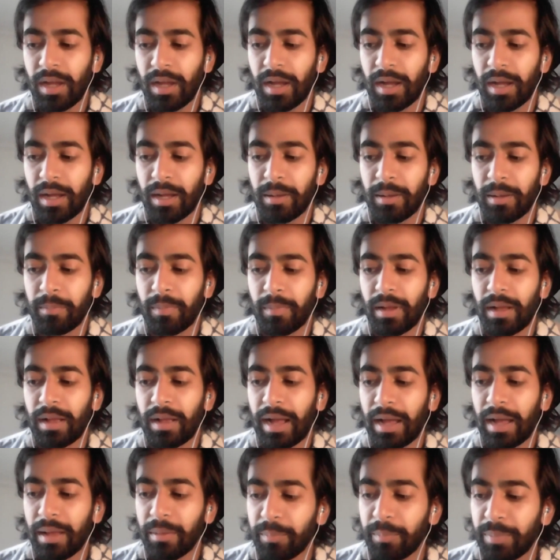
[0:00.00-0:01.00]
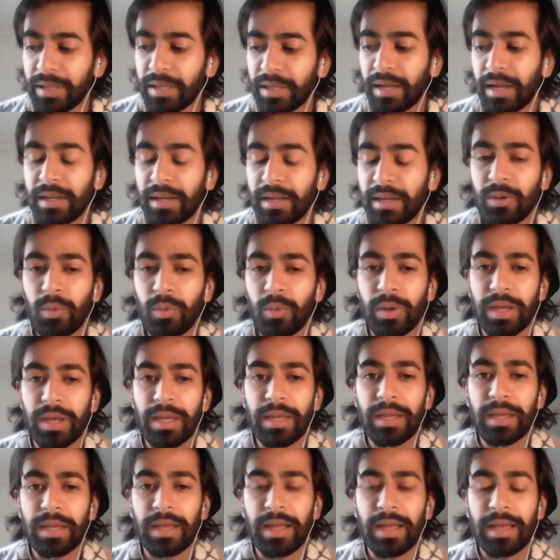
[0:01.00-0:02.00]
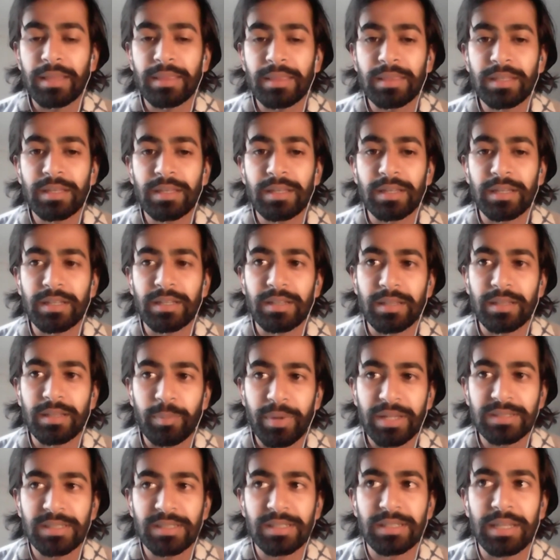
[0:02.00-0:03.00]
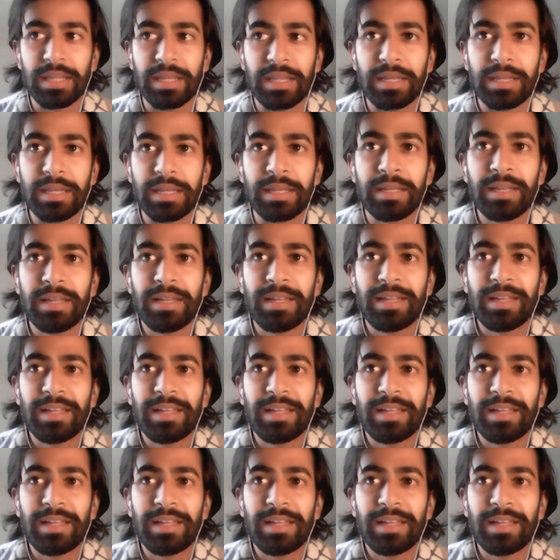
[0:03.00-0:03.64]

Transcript: Being unaware, I think in the present day,